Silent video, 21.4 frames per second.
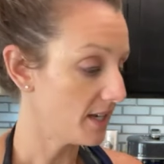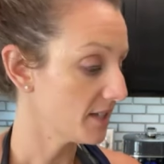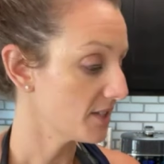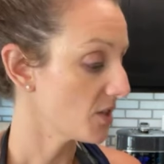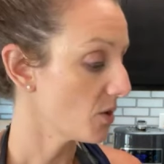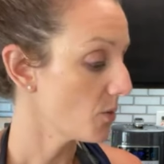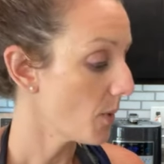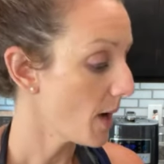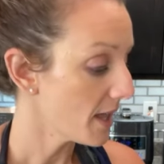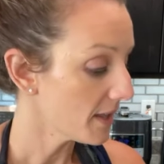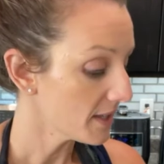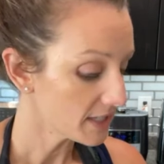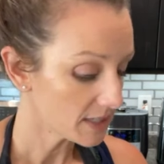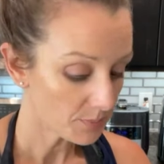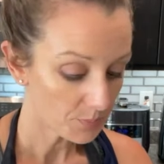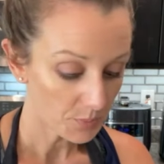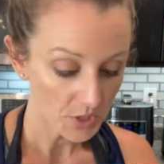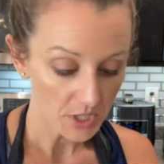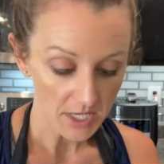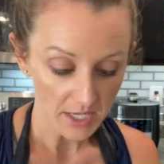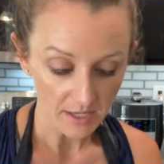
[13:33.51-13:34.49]
So while it's
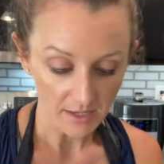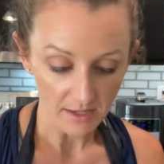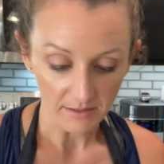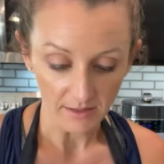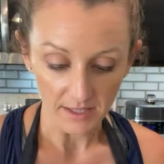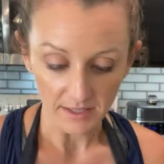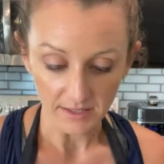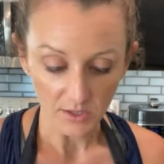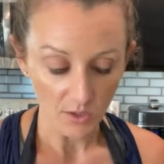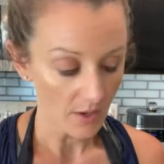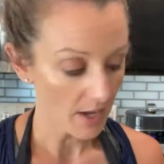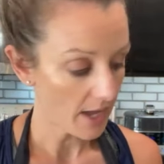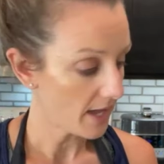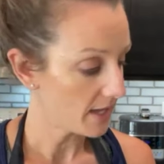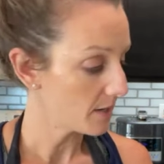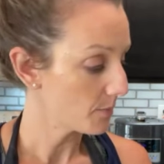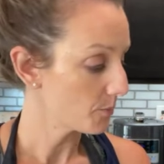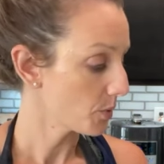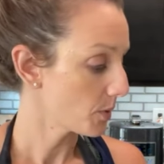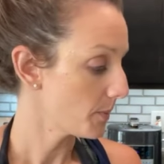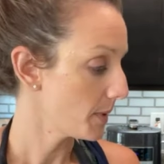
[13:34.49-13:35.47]
preheating, let's go ahead
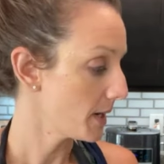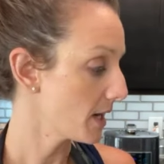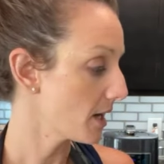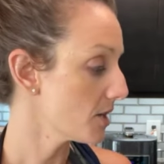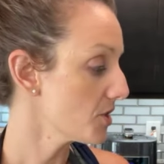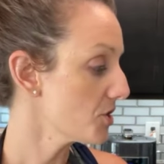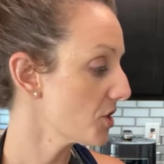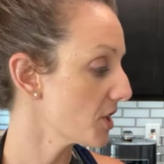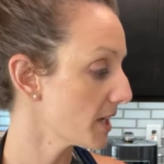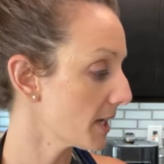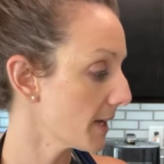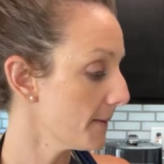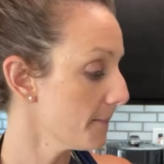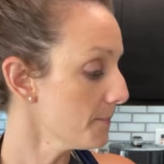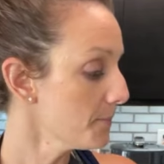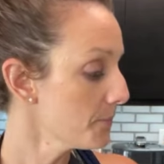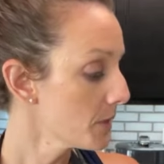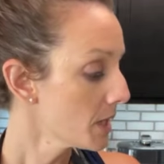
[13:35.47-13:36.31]
and prepare our chicken.